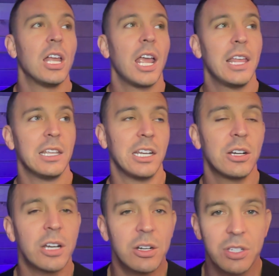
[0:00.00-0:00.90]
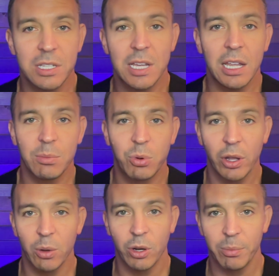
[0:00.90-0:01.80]
And then here's a second point
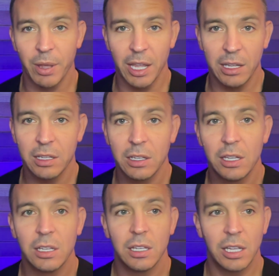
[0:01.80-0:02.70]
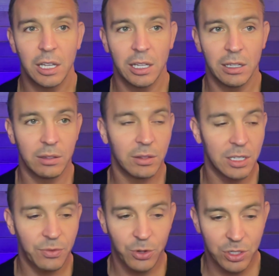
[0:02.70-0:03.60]
I want to make in
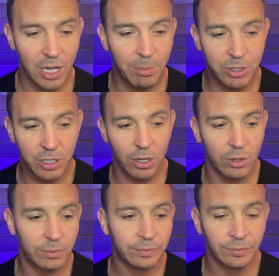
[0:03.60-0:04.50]
this first episode.